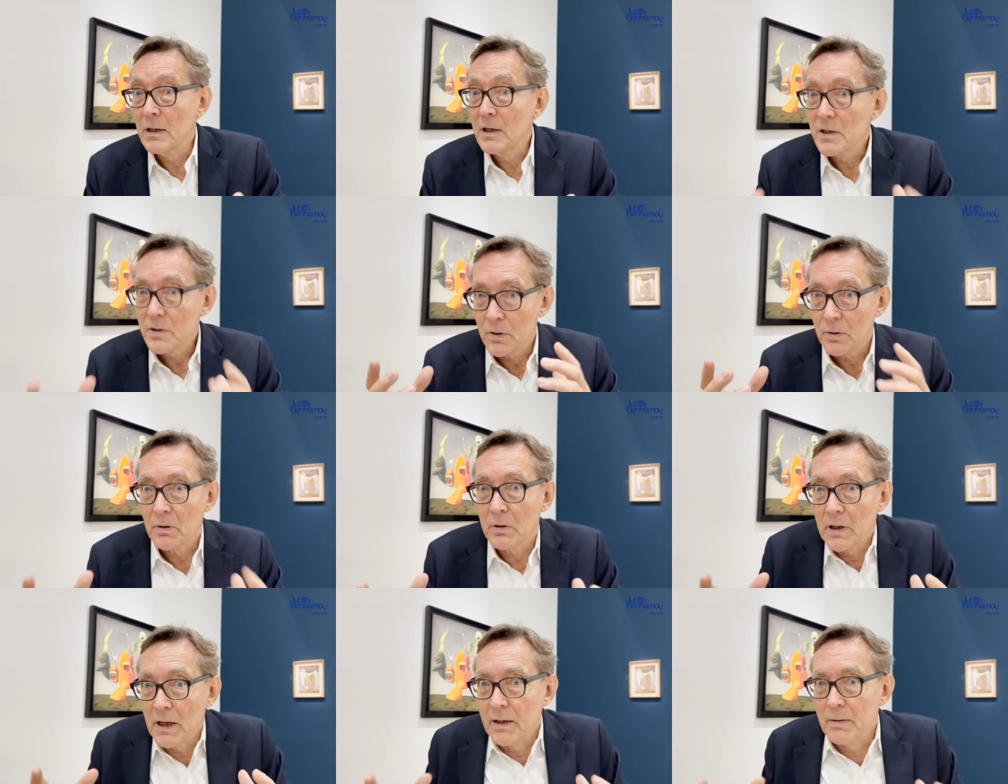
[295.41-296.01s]
So
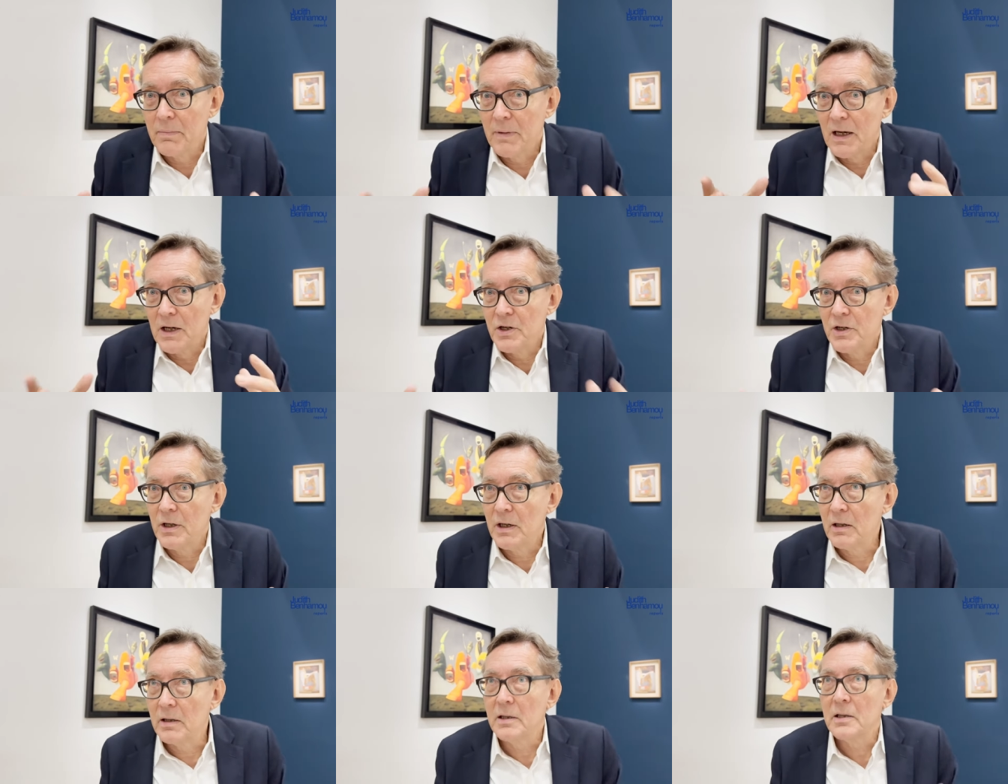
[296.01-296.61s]
you can
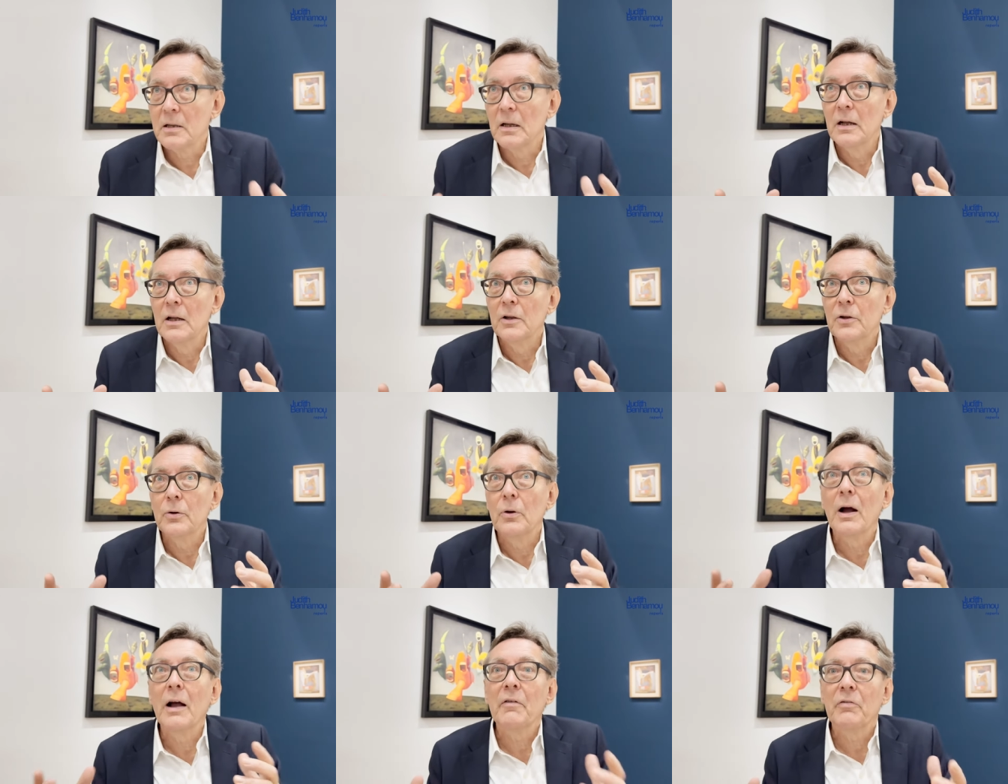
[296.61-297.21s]
imagine it,
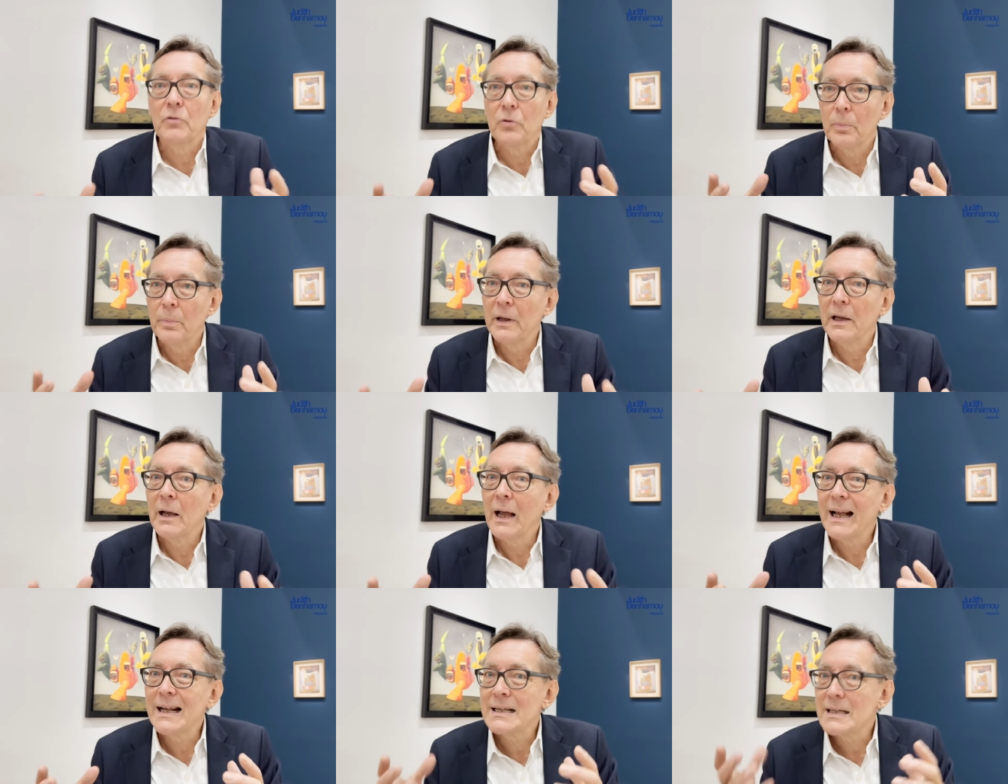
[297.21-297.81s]
you have to
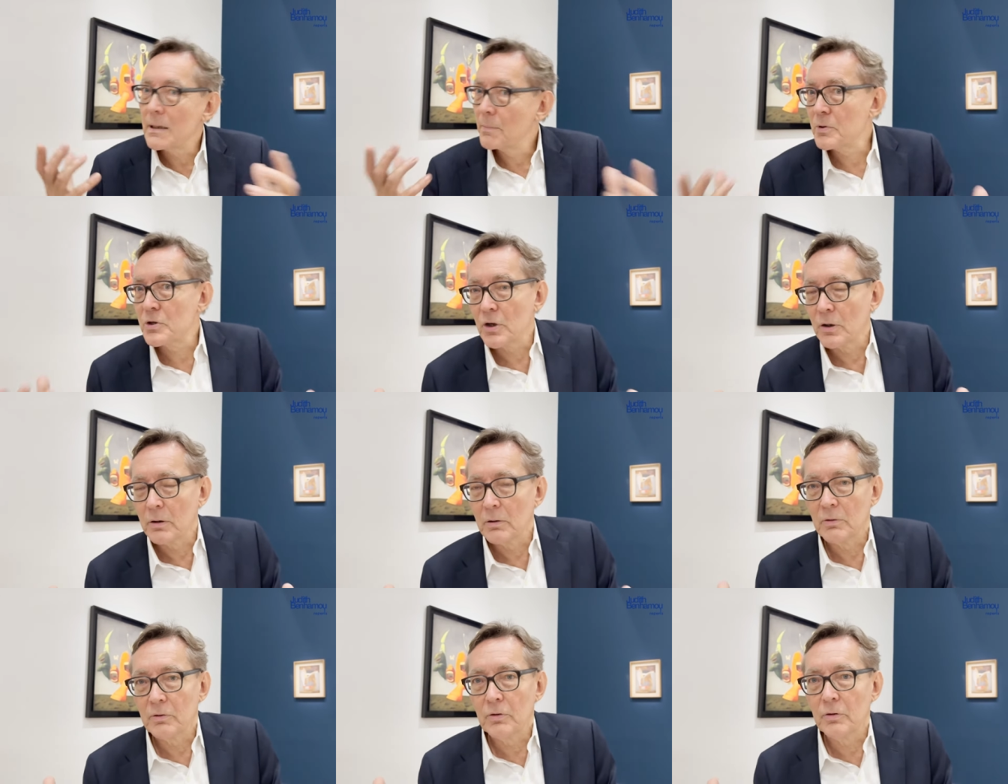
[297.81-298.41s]
be
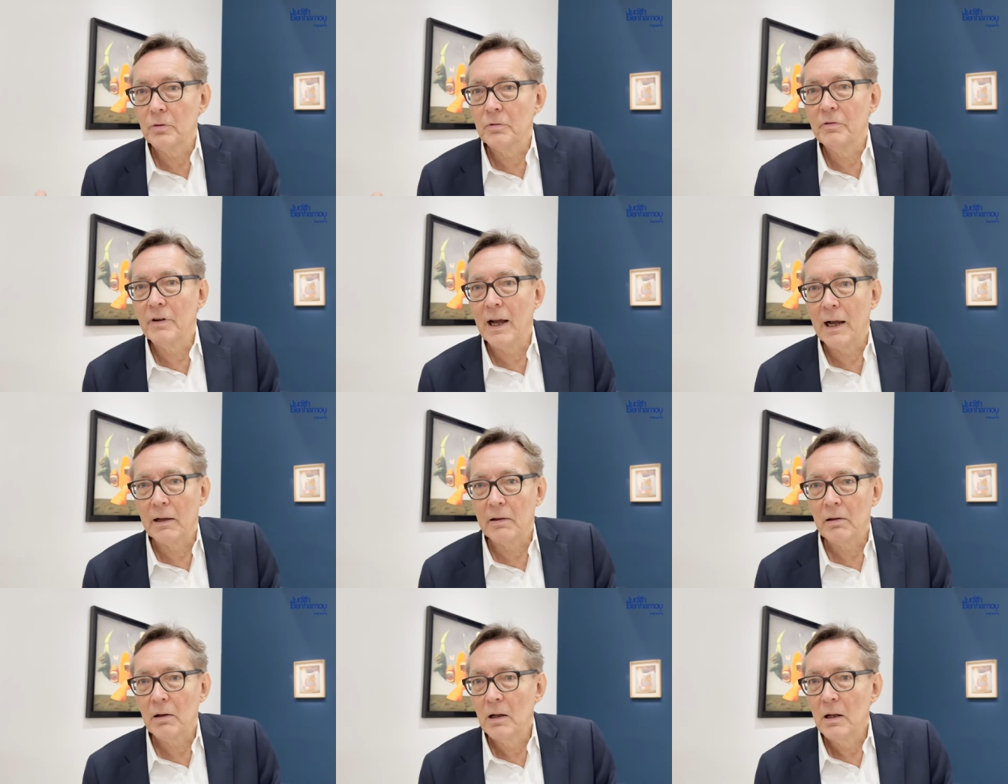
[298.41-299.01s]
exceptional to do
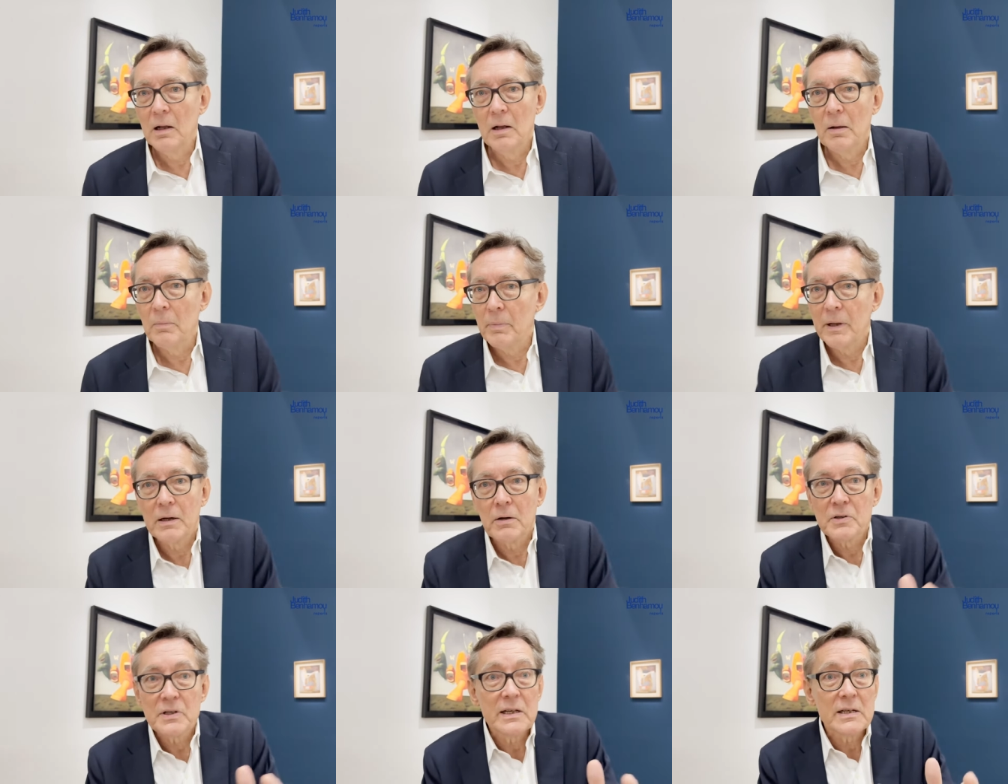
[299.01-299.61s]
that
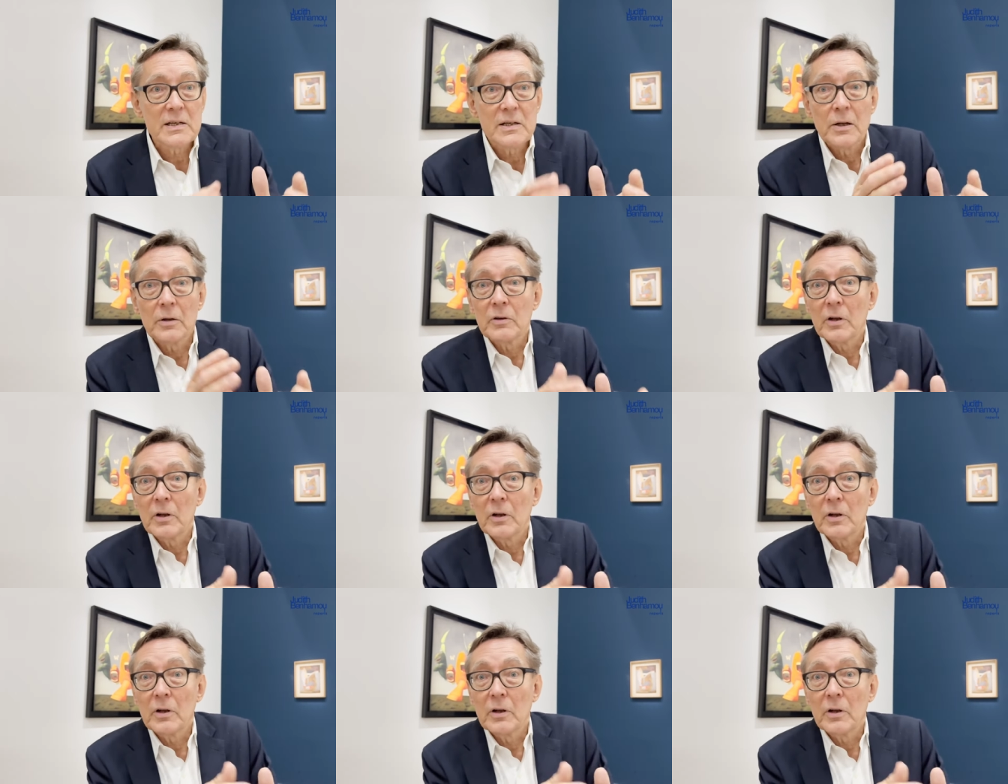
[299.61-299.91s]
because it's not